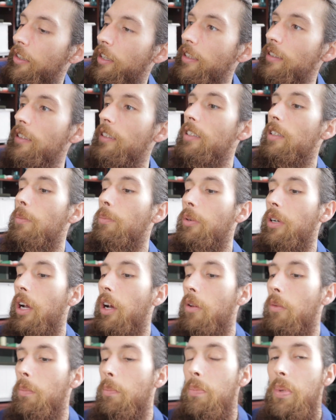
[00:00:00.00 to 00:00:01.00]
This is the
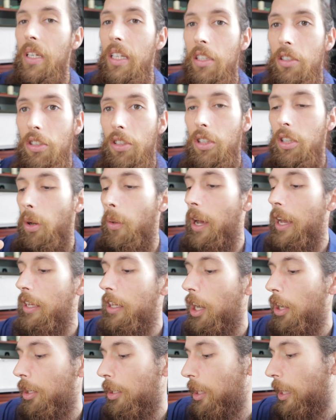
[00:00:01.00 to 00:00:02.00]
brown beach. So I
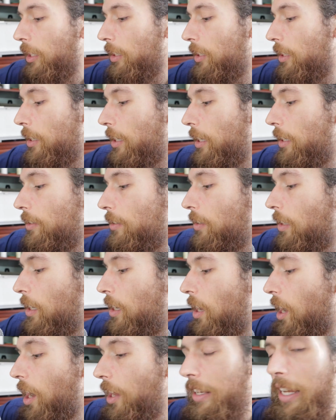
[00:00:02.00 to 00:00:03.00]
inoculated this
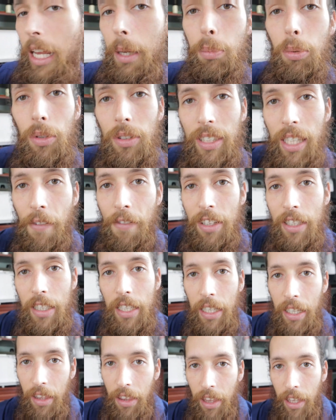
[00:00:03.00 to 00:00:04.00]
on April
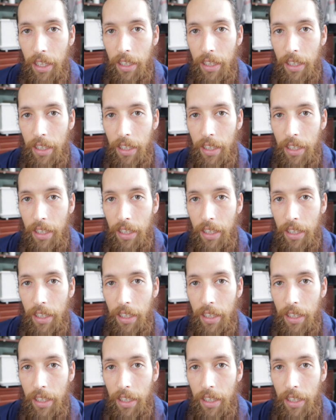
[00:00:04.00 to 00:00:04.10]
17th.